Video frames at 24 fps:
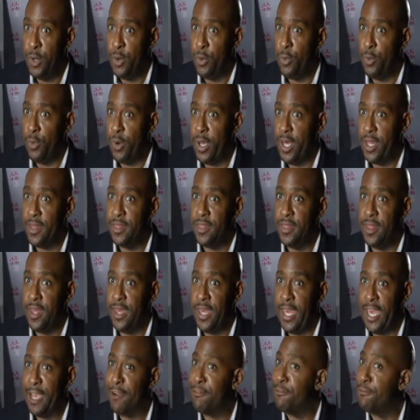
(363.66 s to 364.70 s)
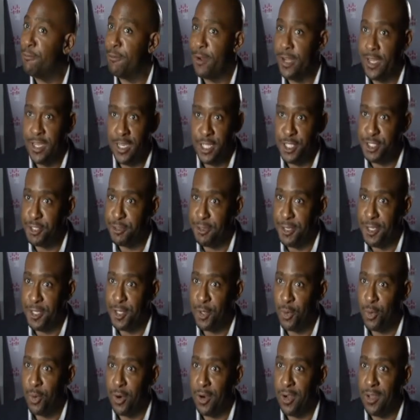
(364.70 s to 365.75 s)
with every country in
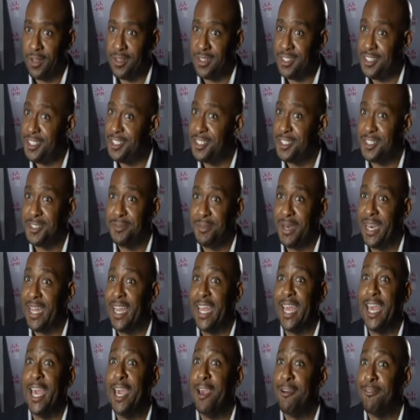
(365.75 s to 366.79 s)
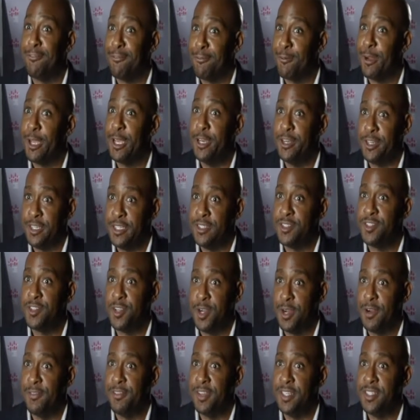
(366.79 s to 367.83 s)
the world and just about every good and
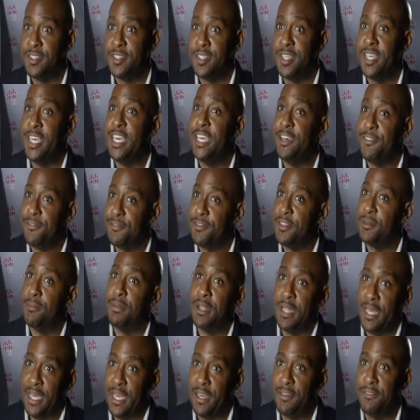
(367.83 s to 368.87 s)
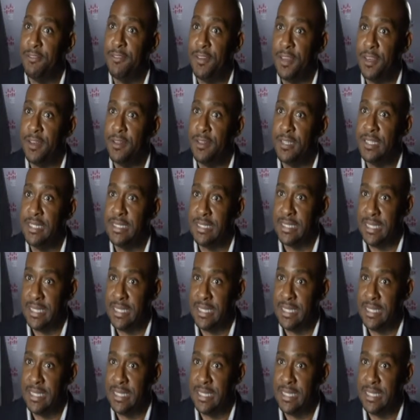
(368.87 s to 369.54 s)
service if the playing field is